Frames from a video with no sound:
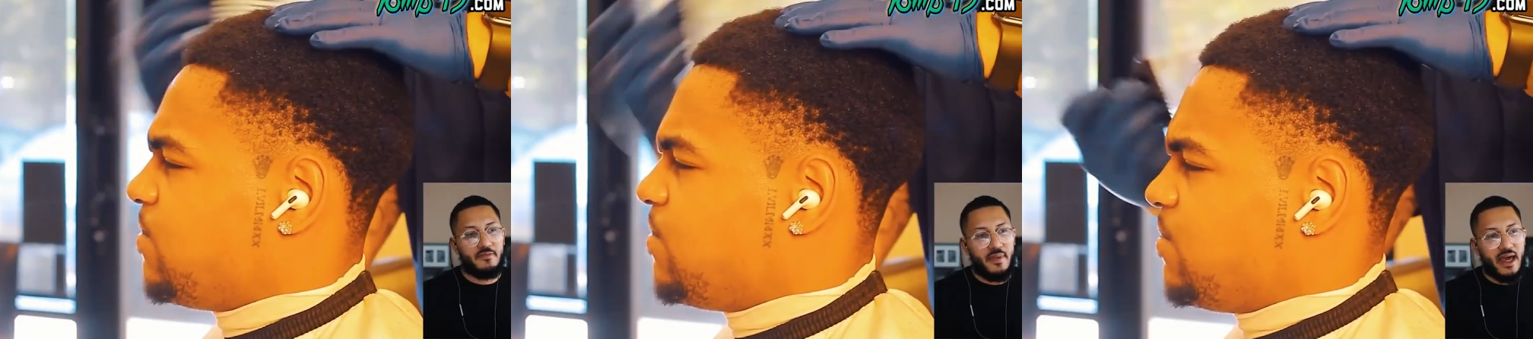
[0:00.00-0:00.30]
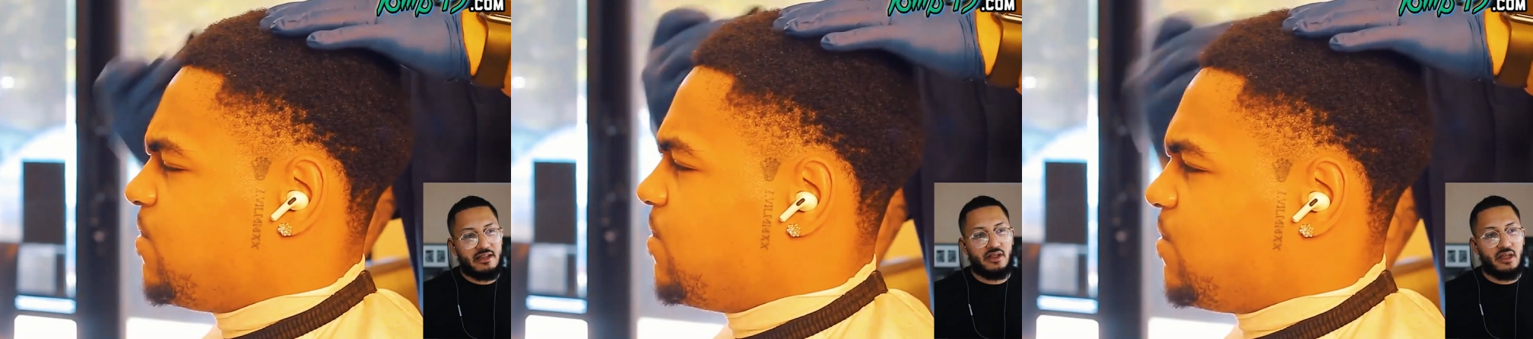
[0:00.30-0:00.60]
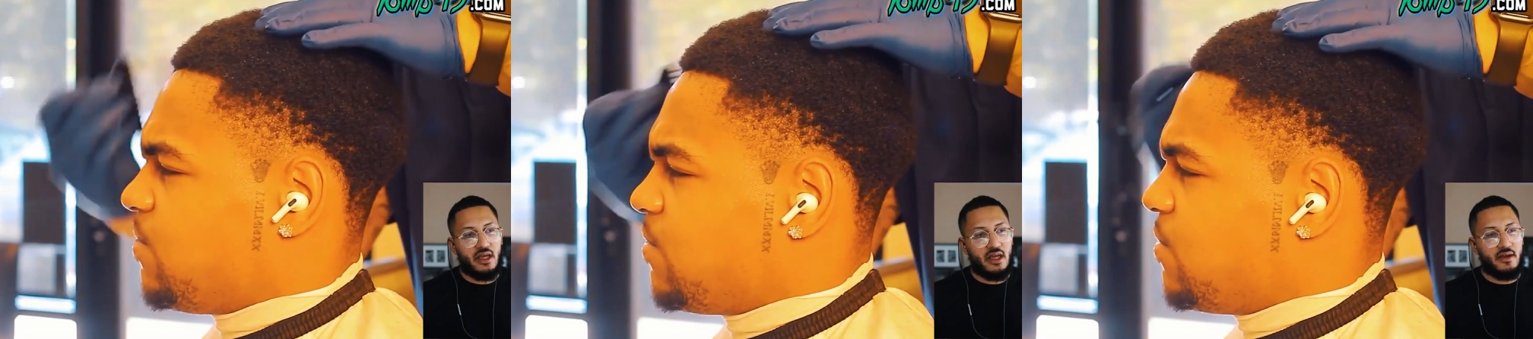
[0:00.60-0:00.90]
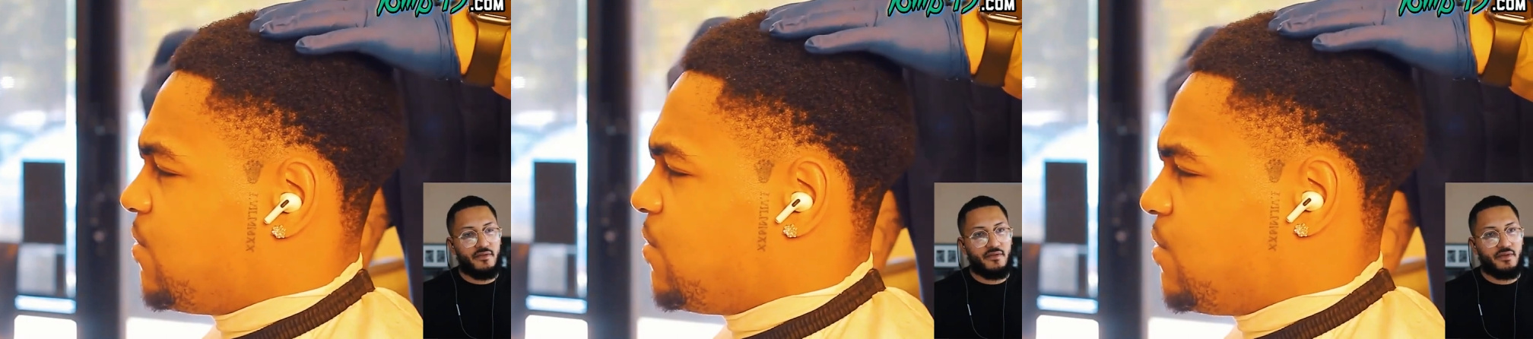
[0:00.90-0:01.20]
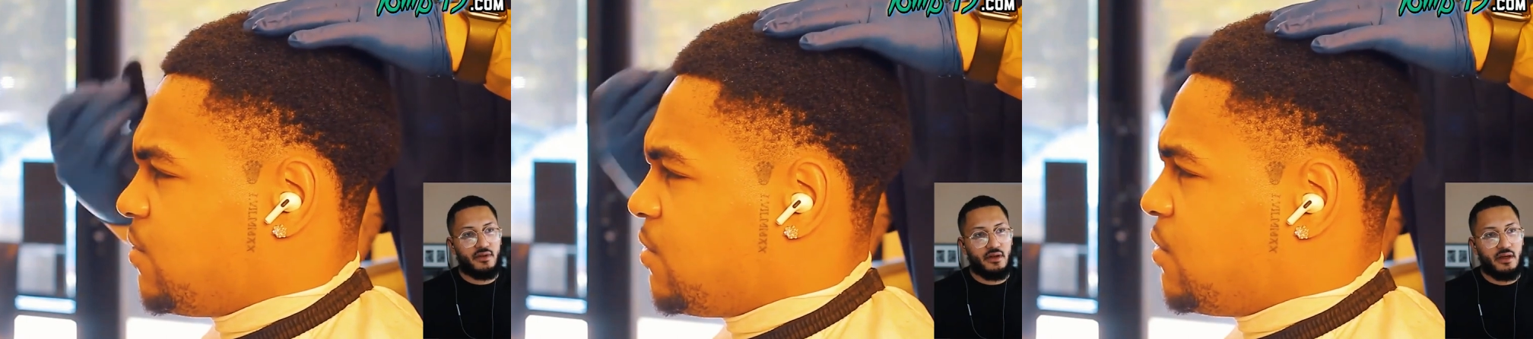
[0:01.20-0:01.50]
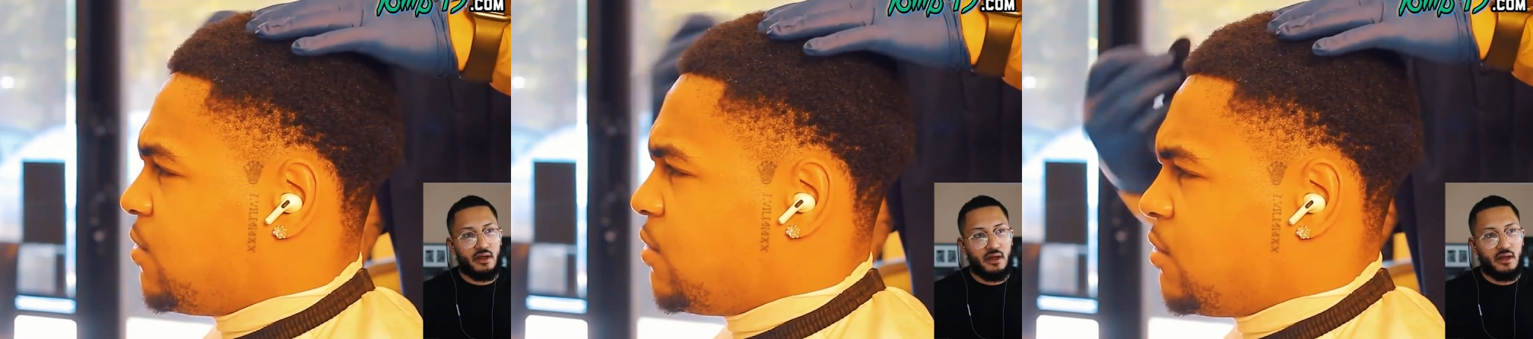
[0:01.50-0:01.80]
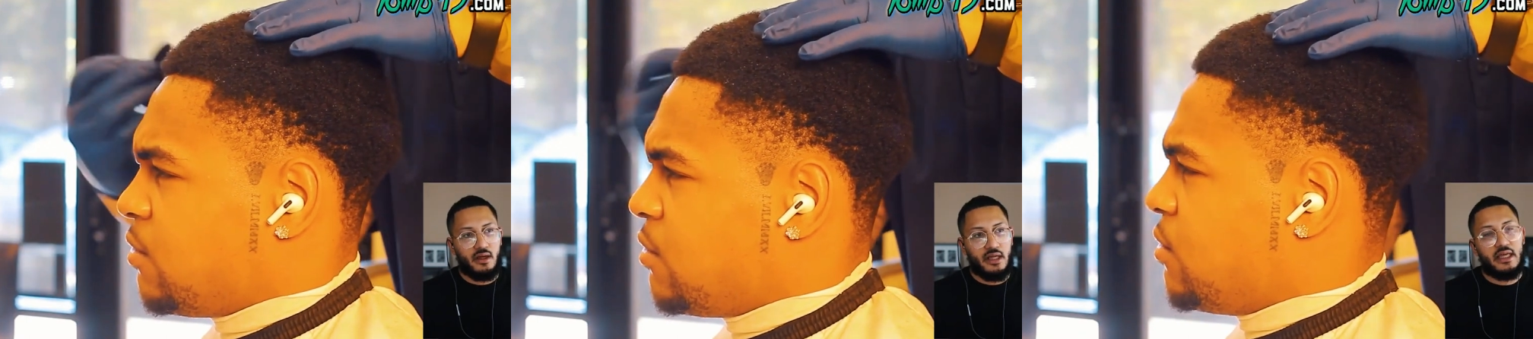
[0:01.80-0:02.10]
Speaker 1: Imagine if
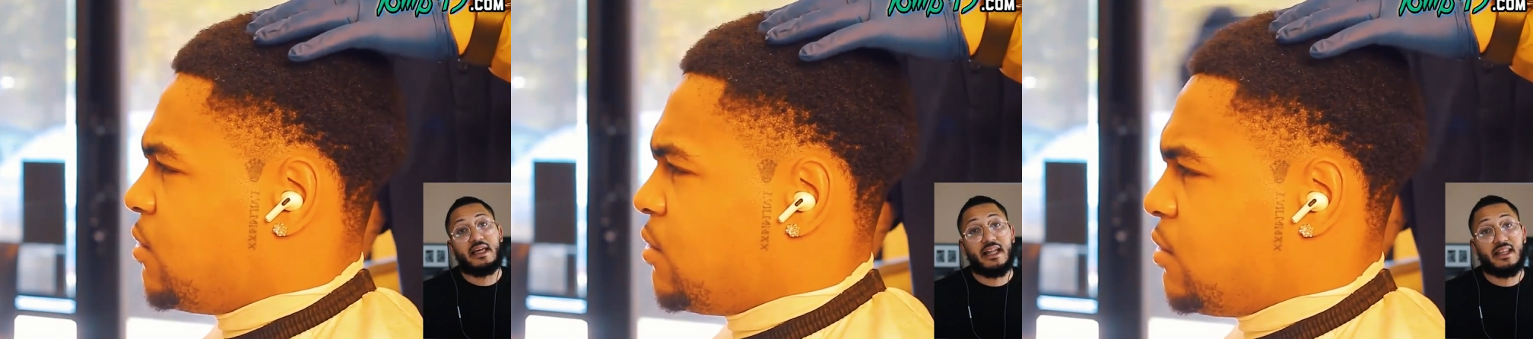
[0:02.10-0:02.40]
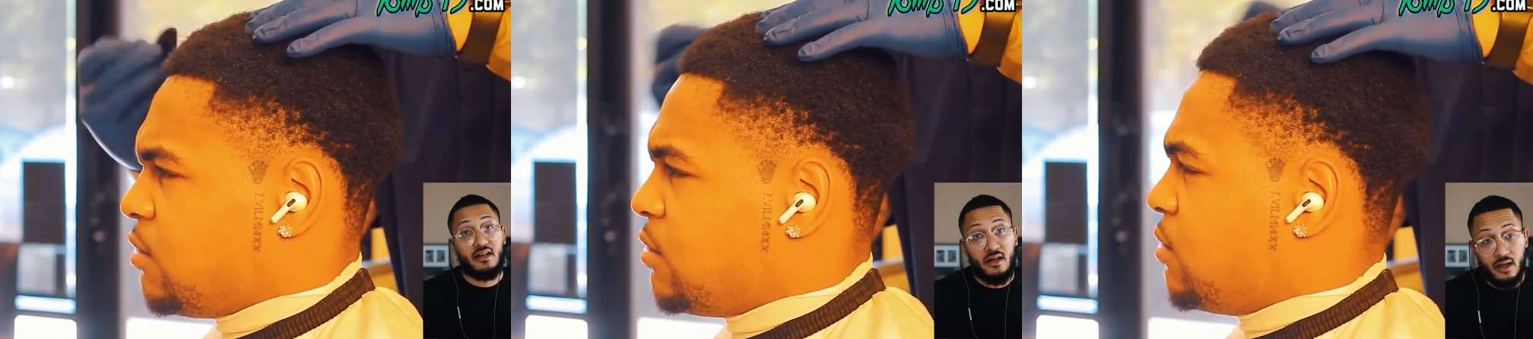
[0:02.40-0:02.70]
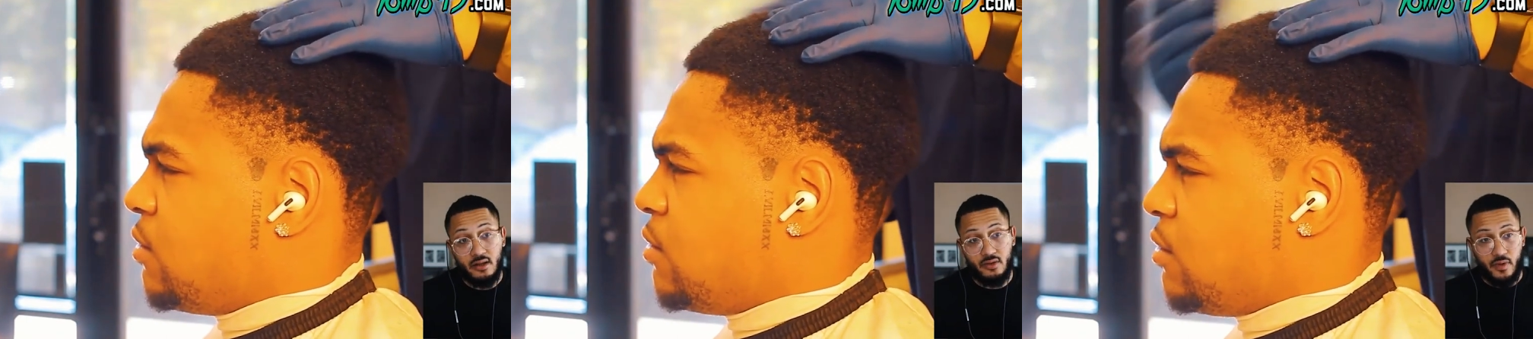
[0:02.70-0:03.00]
he got the color